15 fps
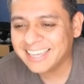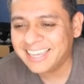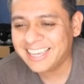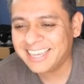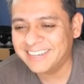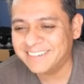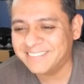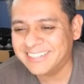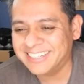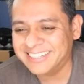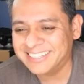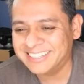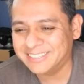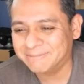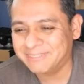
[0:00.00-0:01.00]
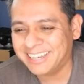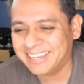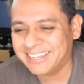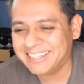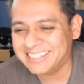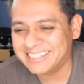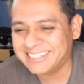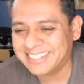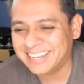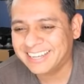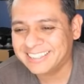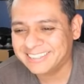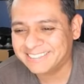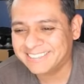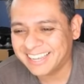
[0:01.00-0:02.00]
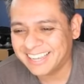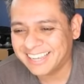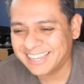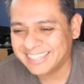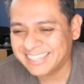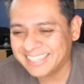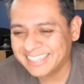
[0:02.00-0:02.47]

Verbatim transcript: He wants to buy his stocks back.